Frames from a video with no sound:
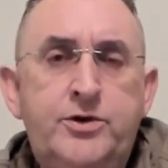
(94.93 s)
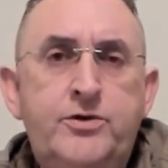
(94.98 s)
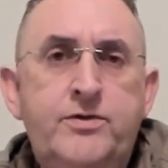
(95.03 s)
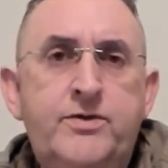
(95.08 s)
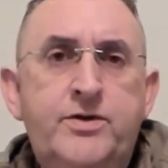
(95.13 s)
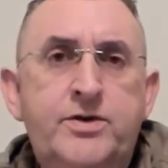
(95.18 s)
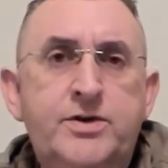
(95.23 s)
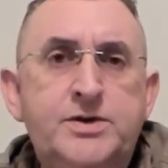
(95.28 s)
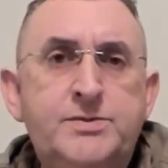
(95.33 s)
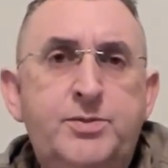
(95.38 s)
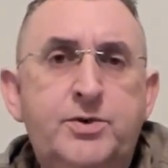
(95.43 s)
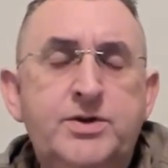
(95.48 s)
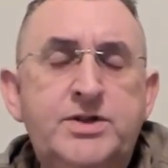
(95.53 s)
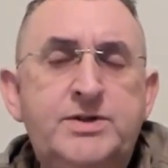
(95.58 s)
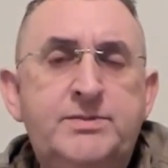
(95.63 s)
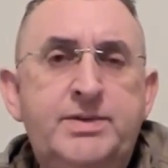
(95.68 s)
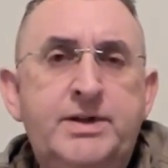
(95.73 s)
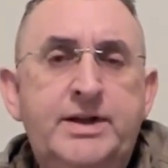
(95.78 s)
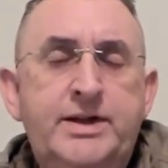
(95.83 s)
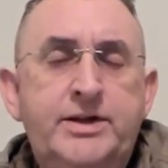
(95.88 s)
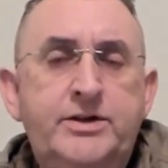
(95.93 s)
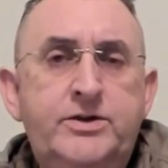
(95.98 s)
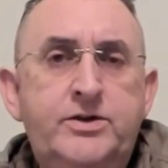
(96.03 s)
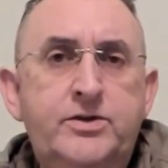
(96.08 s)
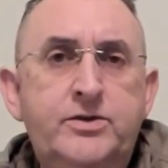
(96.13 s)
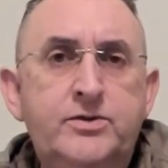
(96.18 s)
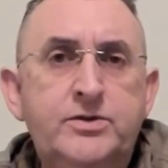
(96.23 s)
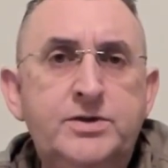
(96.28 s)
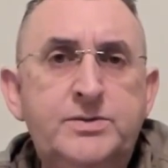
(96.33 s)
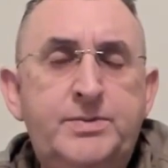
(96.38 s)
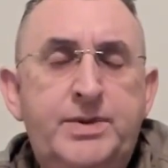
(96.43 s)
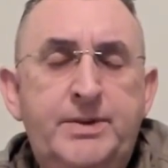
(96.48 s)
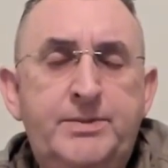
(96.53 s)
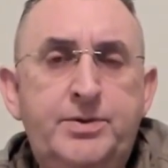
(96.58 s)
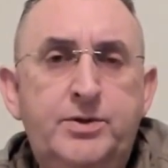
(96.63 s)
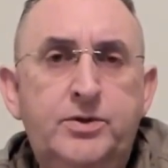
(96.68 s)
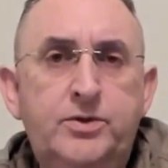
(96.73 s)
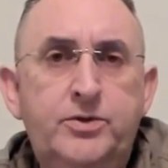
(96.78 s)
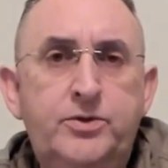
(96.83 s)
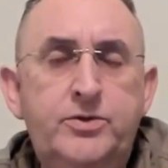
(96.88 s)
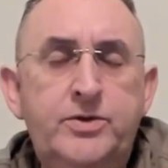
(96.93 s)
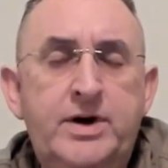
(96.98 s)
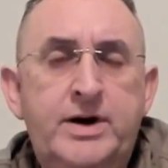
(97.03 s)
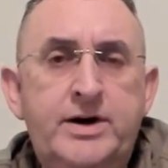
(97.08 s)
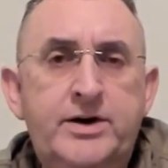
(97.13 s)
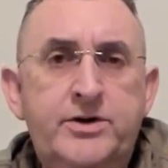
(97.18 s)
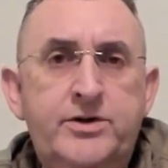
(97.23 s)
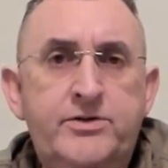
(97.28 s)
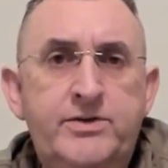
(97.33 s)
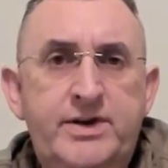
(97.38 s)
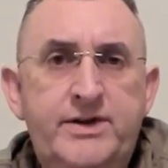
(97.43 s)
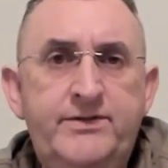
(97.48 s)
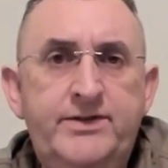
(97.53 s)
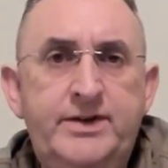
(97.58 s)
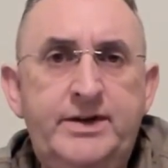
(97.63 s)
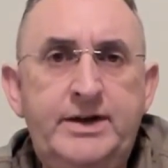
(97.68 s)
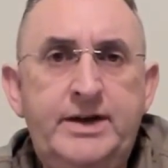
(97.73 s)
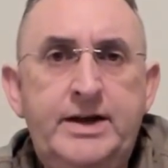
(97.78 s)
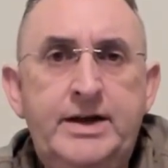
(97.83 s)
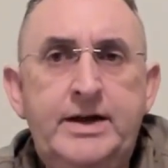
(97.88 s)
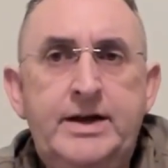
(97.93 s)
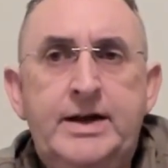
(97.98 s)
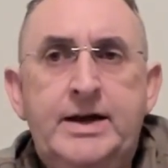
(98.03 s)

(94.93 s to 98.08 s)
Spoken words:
you have a responsibility to those people who are grieving.